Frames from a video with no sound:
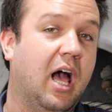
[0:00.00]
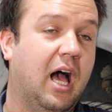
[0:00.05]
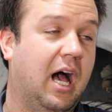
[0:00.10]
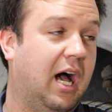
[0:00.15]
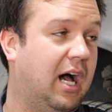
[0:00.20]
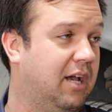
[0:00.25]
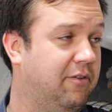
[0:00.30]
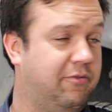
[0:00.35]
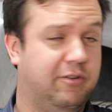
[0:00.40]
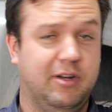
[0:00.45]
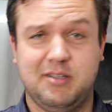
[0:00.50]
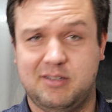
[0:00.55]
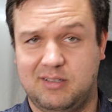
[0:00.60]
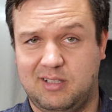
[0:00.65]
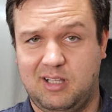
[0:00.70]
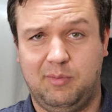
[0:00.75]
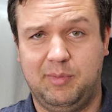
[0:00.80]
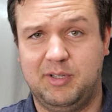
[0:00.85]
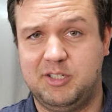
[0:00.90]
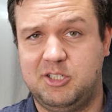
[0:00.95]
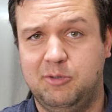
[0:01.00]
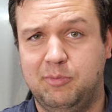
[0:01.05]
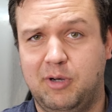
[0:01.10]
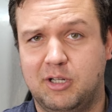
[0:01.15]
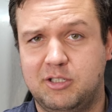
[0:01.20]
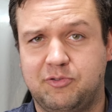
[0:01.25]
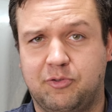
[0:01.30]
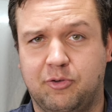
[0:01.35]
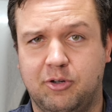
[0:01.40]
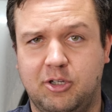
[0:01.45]
If it is a little bit too
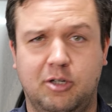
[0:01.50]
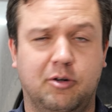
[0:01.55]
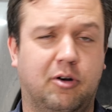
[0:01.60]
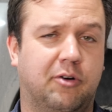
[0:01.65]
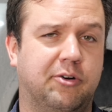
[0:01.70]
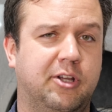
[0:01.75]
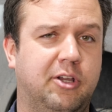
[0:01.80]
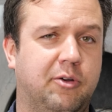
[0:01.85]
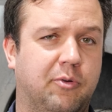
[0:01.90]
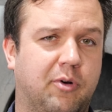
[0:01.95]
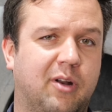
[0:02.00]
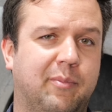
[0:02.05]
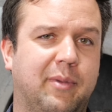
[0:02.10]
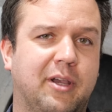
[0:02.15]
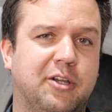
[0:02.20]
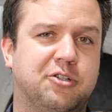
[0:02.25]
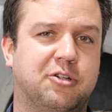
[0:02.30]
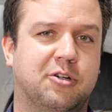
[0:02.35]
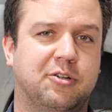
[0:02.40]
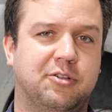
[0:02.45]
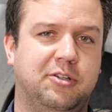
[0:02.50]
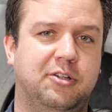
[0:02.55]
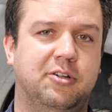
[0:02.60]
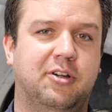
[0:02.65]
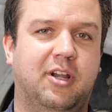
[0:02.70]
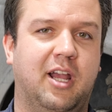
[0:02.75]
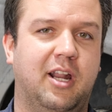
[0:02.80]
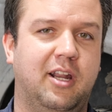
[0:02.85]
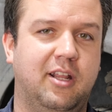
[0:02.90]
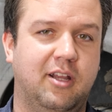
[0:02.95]
much for you, or you want to make sure that
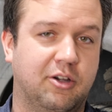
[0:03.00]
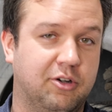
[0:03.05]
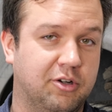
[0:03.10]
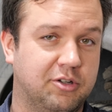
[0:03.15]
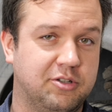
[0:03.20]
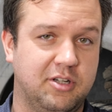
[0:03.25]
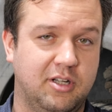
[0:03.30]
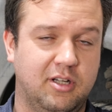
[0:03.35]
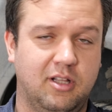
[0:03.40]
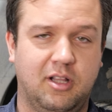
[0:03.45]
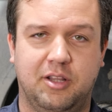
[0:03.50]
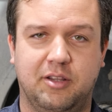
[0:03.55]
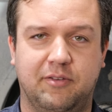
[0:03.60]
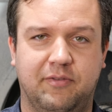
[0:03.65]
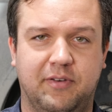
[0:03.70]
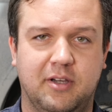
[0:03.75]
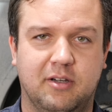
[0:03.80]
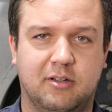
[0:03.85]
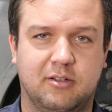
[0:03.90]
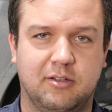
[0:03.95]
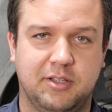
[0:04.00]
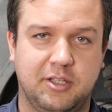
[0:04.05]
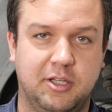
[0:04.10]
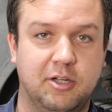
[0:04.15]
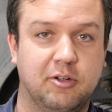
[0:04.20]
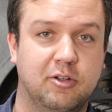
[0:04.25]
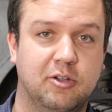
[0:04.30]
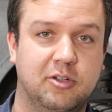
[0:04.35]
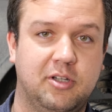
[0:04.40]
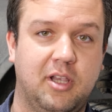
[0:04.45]
you're getting a good deal on the vehicle that
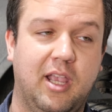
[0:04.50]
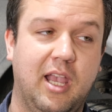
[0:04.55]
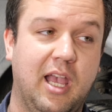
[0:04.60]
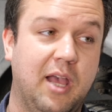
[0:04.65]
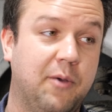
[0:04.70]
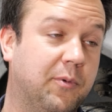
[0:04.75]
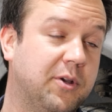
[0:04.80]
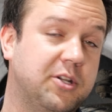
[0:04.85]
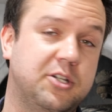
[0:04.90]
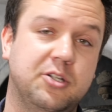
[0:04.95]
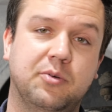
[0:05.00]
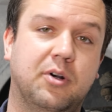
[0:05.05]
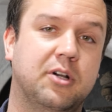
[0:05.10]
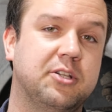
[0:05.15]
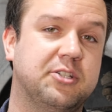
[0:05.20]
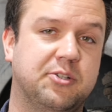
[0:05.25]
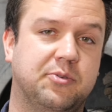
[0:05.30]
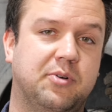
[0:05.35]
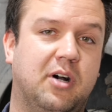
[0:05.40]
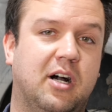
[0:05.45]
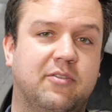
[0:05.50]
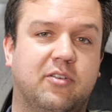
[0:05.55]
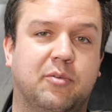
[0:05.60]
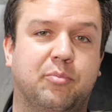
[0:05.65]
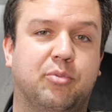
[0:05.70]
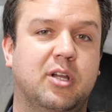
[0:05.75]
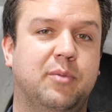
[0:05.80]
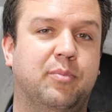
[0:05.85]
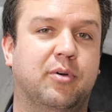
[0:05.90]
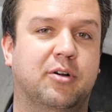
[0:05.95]
you're looking at, we do also offer
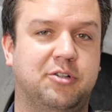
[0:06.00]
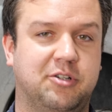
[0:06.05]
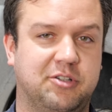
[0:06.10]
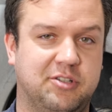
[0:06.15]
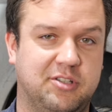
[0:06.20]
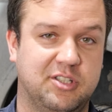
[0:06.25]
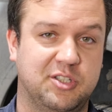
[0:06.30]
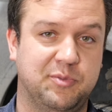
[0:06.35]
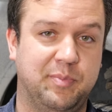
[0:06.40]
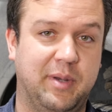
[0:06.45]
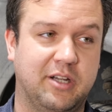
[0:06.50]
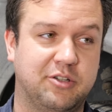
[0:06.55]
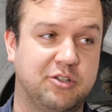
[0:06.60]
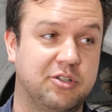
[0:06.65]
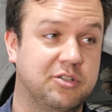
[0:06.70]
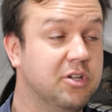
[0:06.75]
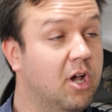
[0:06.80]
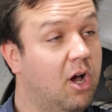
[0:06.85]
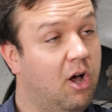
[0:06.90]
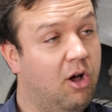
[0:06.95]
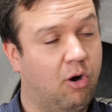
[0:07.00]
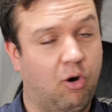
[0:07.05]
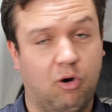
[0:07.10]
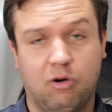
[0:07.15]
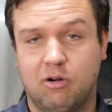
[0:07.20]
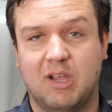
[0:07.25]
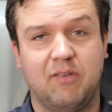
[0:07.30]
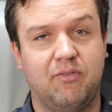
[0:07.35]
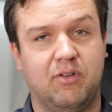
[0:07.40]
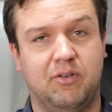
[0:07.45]
pre-purchase inspections,
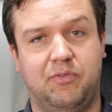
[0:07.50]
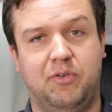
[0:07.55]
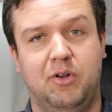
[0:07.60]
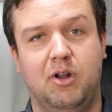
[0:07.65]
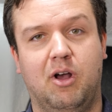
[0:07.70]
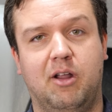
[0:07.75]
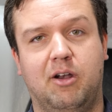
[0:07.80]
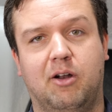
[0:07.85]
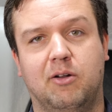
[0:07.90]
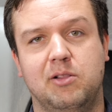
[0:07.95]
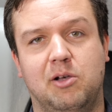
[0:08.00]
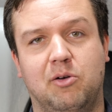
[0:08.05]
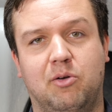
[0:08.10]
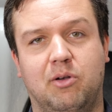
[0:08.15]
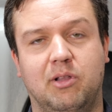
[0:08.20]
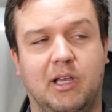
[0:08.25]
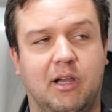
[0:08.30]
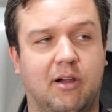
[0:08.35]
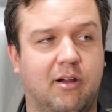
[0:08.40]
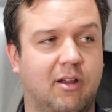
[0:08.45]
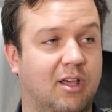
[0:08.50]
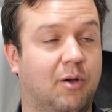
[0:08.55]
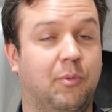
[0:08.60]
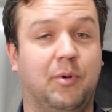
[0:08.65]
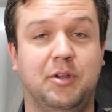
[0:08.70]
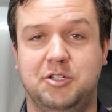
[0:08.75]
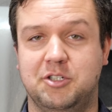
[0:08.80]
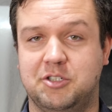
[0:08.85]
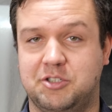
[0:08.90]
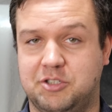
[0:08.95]
or even if you're not in our local area,
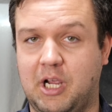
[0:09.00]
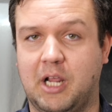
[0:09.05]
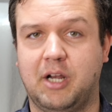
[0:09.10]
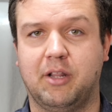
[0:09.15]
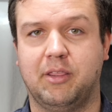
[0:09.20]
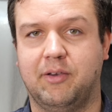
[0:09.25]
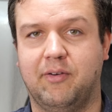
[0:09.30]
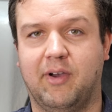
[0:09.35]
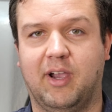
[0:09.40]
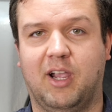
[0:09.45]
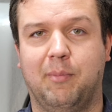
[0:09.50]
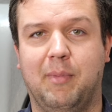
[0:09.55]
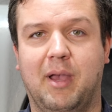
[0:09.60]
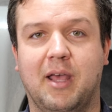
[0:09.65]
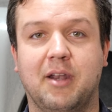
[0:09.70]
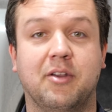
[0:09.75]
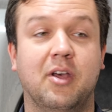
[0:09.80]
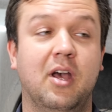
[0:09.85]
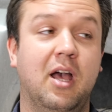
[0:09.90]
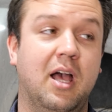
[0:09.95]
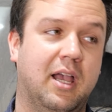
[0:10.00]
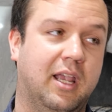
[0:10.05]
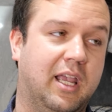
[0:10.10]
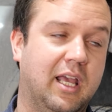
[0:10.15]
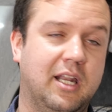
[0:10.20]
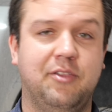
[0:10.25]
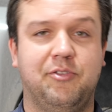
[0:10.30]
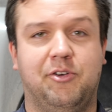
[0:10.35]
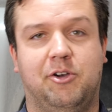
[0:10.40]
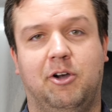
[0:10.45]
we just generally recommend
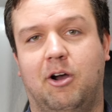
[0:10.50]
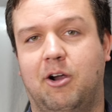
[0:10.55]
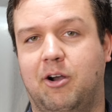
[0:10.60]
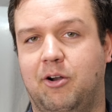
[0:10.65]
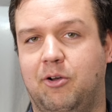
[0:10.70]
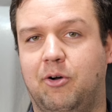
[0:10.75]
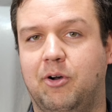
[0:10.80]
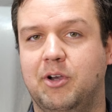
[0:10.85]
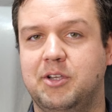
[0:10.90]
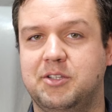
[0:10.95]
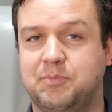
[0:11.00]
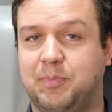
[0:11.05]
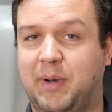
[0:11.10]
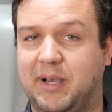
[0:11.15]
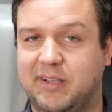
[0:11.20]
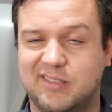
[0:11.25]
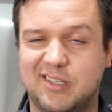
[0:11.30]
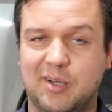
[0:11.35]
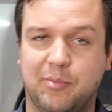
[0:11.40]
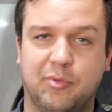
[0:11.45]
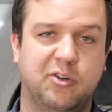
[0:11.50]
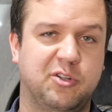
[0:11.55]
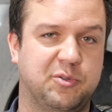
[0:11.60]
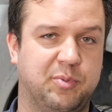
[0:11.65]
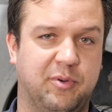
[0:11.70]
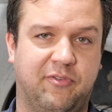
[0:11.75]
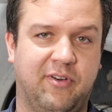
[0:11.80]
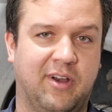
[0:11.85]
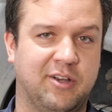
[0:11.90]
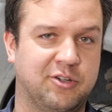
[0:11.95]
getting the car on a hoist by someone who's
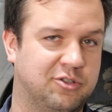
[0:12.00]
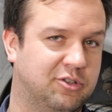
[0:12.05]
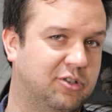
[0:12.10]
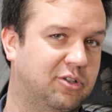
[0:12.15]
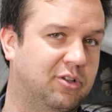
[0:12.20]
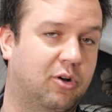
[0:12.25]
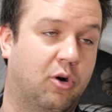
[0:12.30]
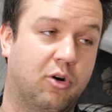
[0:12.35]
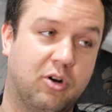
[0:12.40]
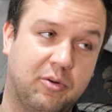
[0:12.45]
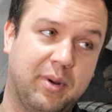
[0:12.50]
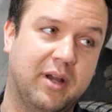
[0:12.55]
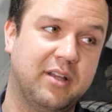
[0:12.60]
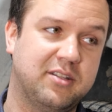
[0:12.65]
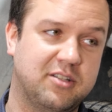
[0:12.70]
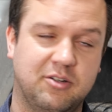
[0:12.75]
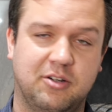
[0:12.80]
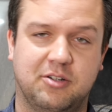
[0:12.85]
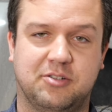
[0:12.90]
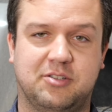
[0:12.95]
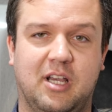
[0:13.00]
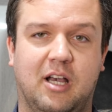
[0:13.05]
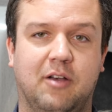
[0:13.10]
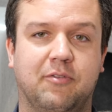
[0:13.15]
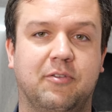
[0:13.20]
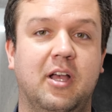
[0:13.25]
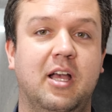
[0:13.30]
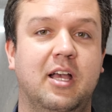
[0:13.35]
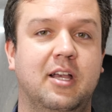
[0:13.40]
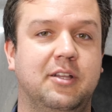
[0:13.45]
professional or by
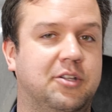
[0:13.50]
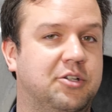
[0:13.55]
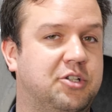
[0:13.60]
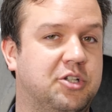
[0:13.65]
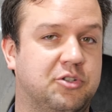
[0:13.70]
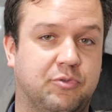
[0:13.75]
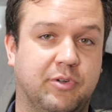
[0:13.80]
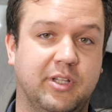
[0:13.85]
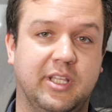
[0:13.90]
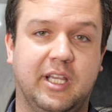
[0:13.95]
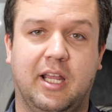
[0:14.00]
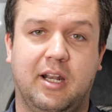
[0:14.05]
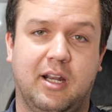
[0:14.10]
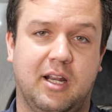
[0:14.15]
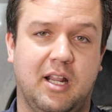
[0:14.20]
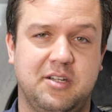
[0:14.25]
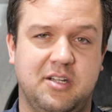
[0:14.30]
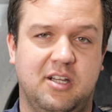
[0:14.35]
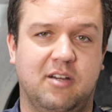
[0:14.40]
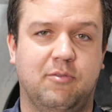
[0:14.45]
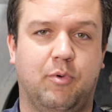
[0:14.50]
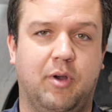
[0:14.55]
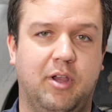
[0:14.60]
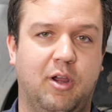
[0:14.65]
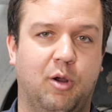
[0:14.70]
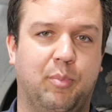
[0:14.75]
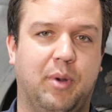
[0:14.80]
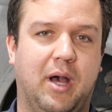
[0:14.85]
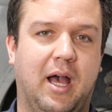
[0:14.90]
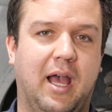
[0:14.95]
yourself to just really get an idea of what
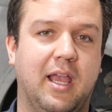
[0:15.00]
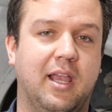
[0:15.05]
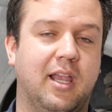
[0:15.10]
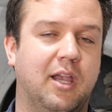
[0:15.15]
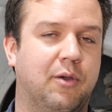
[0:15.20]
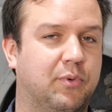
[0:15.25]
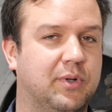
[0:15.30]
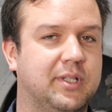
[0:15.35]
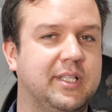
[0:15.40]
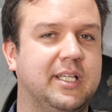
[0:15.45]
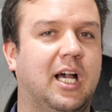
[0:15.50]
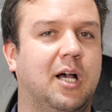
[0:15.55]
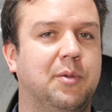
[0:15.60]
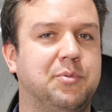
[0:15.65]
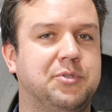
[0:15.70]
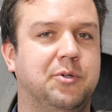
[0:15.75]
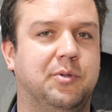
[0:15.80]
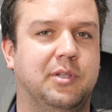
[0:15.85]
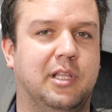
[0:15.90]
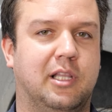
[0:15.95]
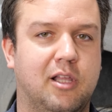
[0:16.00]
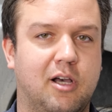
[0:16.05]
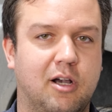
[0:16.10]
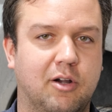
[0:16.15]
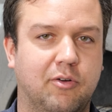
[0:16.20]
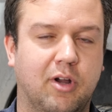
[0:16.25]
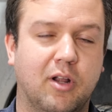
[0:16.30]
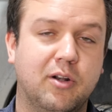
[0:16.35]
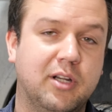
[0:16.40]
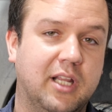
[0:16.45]
you're buying. It really helps you in the
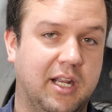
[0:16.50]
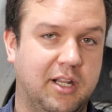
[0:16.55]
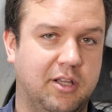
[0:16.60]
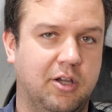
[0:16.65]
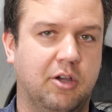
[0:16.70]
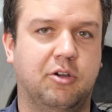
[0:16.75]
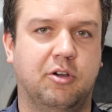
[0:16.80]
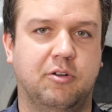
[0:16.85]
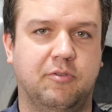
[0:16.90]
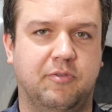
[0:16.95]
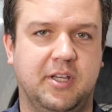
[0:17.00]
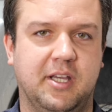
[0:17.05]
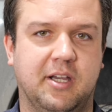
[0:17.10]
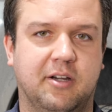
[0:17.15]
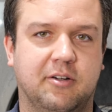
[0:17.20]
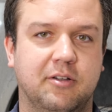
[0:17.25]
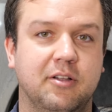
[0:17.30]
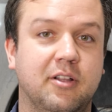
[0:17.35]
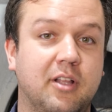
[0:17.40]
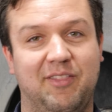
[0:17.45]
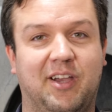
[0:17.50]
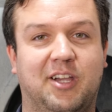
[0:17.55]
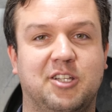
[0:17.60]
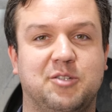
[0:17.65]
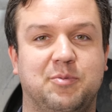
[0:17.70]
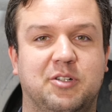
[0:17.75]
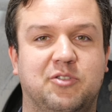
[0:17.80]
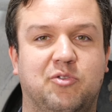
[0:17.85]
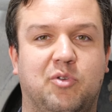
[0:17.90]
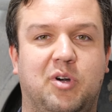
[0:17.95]
long run getting a good vehicle. Thank you
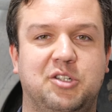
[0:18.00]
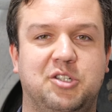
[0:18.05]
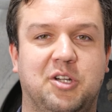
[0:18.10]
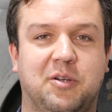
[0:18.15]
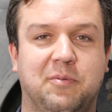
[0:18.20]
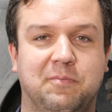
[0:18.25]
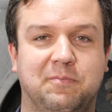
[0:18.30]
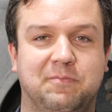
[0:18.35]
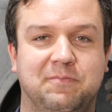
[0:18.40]
so much for watching.